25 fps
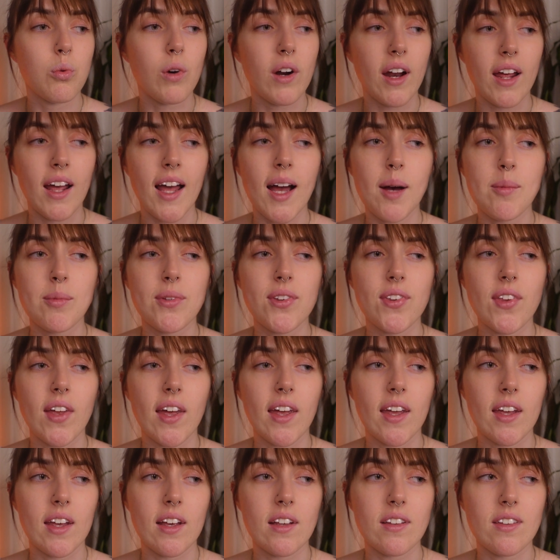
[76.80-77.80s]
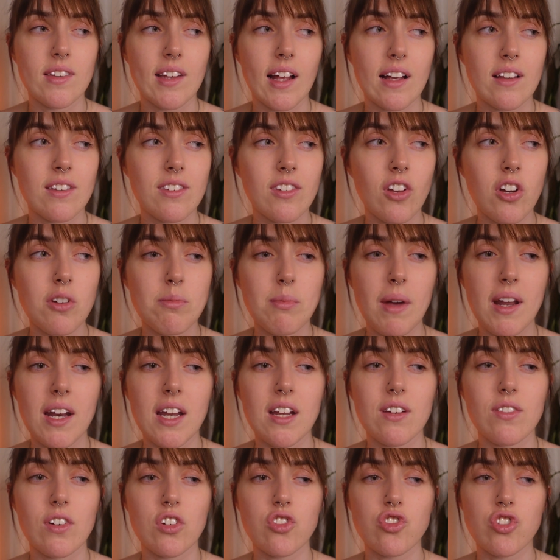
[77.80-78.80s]
what I am saying is that so
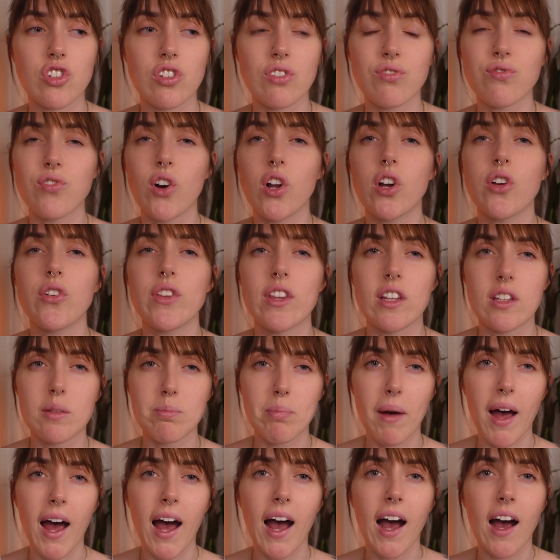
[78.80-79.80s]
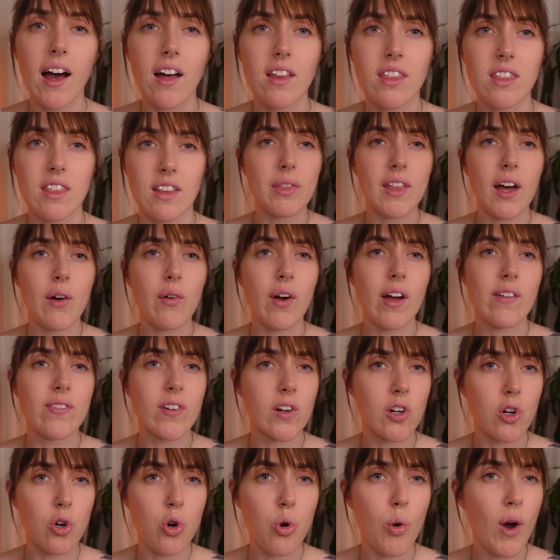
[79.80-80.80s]
many of us just follow this path without
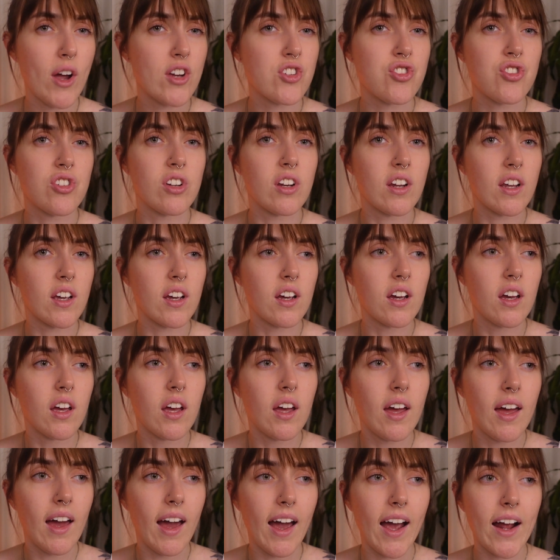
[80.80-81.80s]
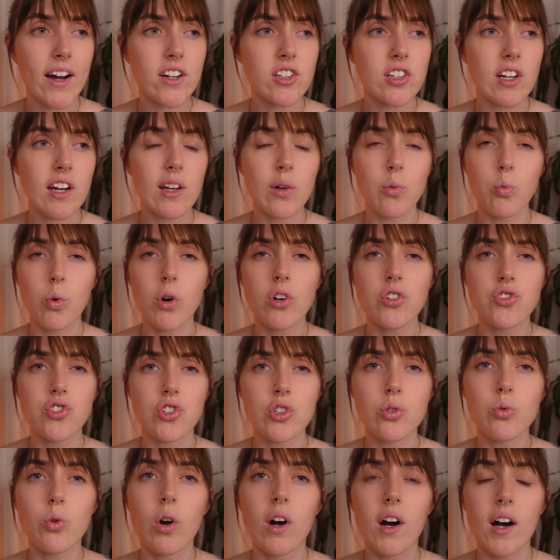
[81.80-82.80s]
ever questioning, actually, what
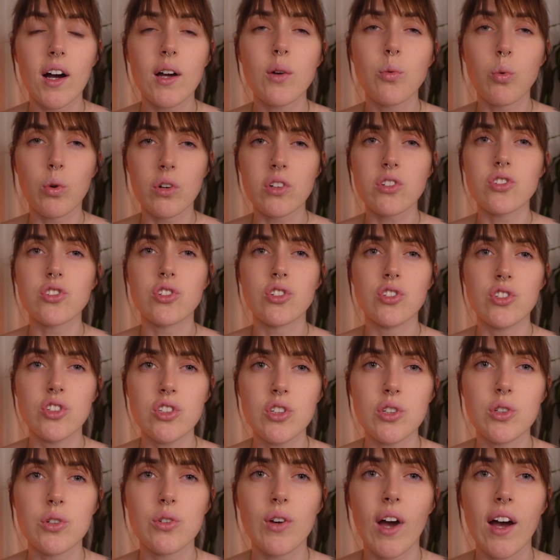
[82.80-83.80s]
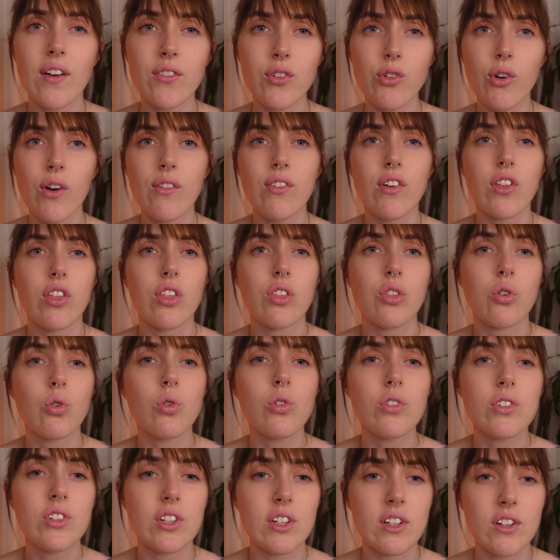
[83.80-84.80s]
do I want to do? Have you ever
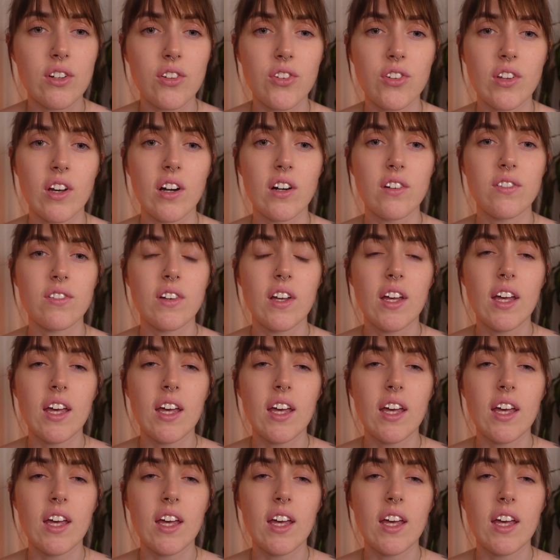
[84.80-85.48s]
thought to yourself,